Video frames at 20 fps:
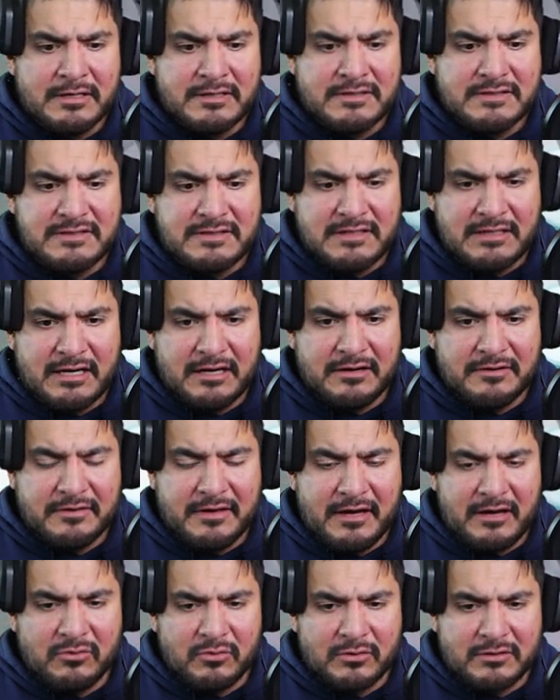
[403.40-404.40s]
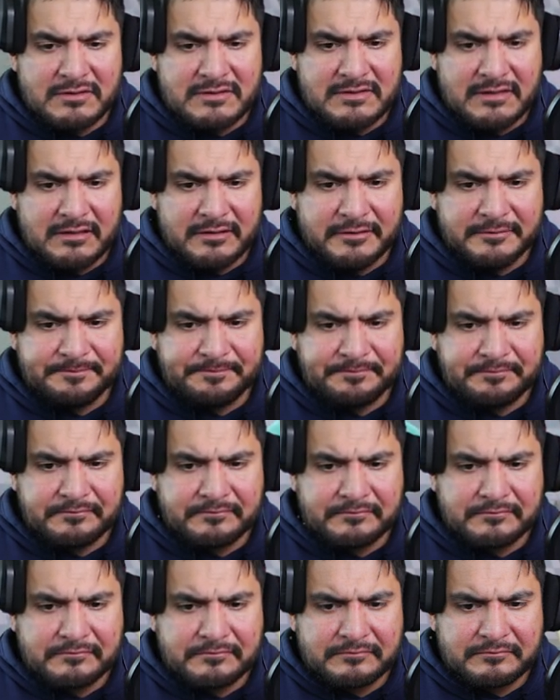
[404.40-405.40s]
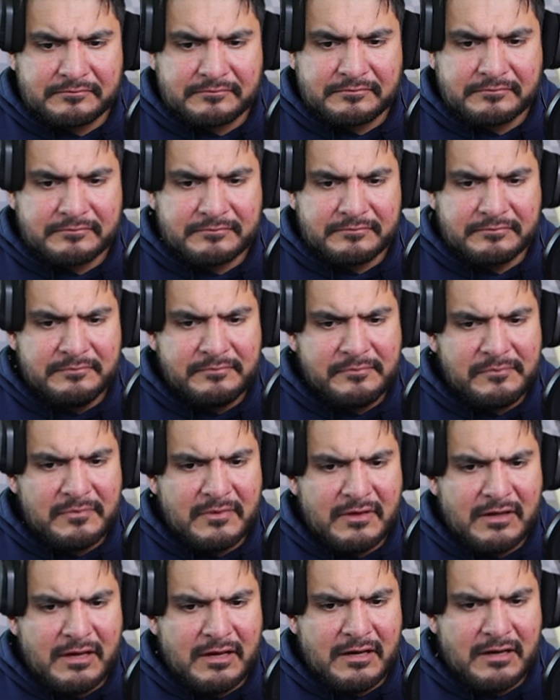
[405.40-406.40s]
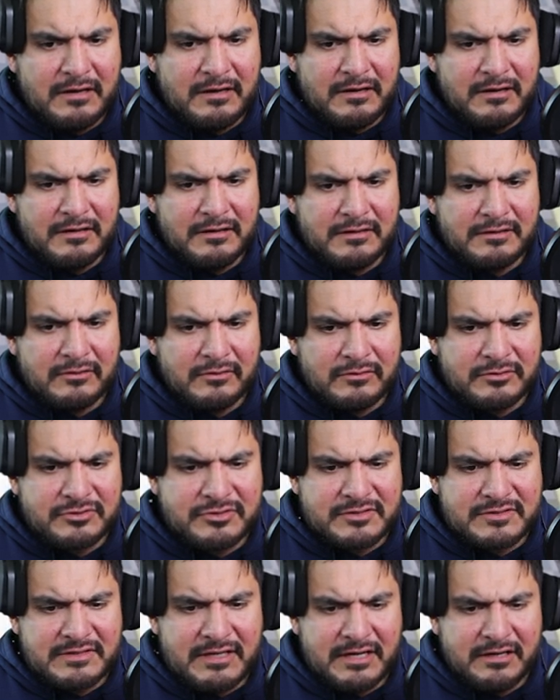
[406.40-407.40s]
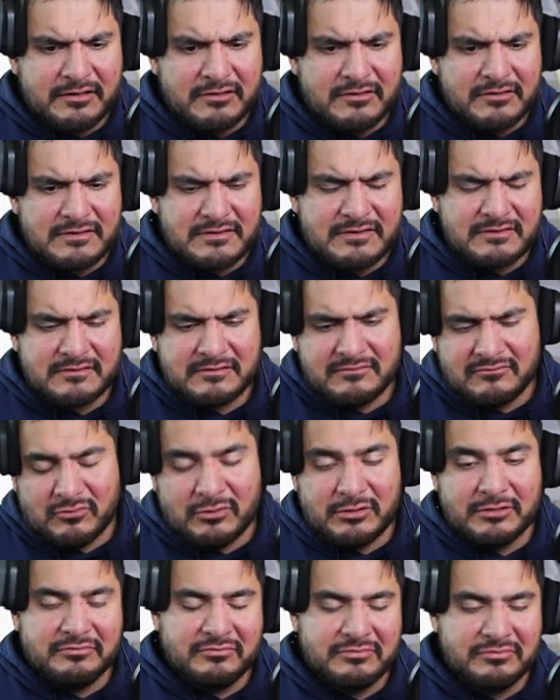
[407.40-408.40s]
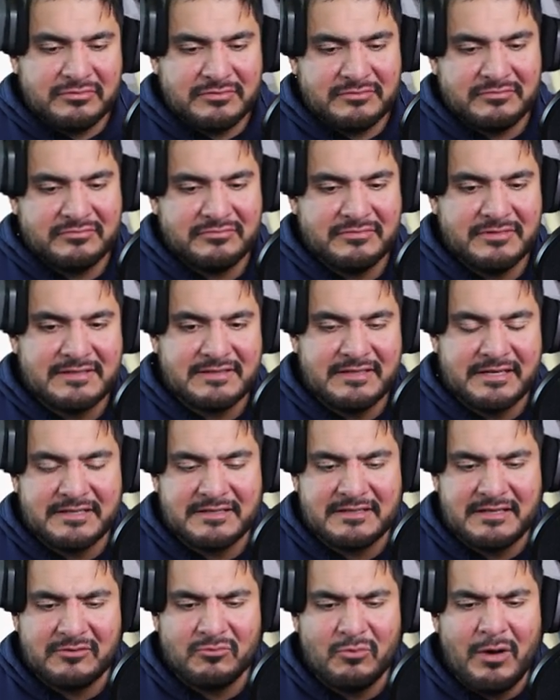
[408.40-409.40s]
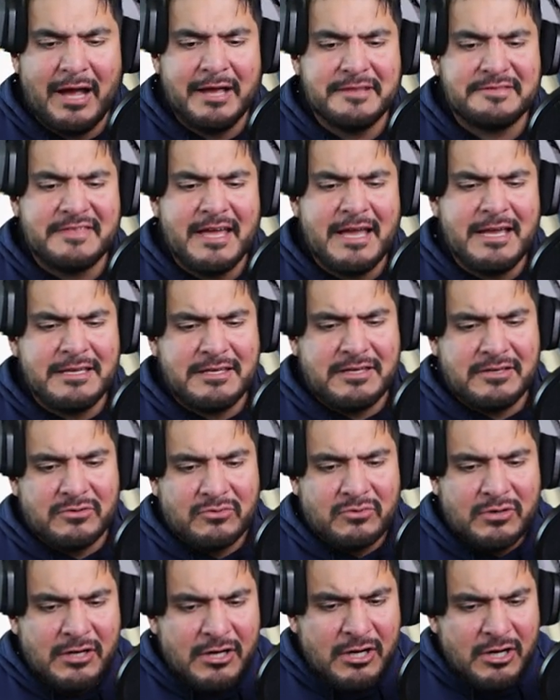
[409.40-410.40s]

See how that works out. And Ultra Psycho is, well, this lady's like, why thank you!